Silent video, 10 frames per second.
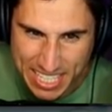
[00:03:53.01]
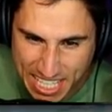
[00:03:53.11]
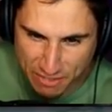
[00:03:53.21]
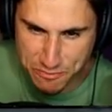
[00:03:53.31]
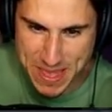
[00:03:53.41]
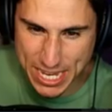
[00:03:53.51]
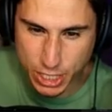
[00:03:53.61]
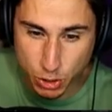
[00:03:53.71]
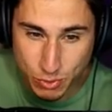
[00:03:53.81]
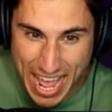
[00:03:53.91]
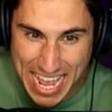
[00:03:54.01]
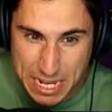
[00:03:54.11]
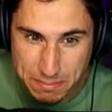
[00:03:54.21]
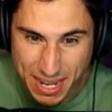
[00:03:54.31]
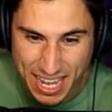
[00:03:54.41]
Give me a new
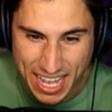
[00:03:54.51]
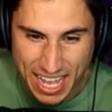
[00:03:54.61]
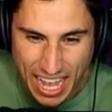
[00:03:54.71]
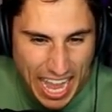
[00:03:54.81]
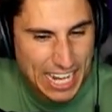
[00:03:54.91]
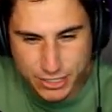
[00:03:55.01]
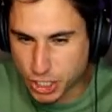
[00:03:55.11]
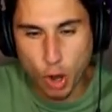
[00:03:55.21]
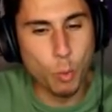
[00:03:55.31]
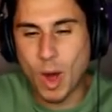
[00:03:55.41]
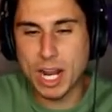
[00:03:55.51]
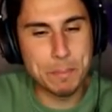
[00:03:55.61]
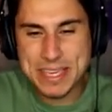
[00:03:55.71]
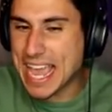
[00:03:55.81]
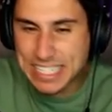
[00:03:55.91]
name. I don't want to
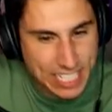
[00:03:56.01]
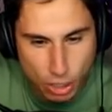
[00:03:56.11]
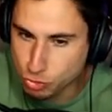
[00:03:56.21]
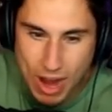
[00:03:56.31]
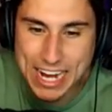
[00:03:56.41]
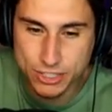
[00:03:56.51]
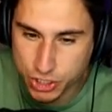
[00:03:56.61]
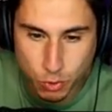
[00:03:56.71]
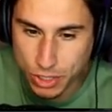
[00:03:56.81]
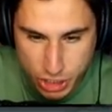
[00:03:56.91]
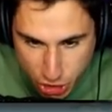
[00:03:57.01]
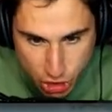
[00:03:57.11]
be a Tyrannosaurus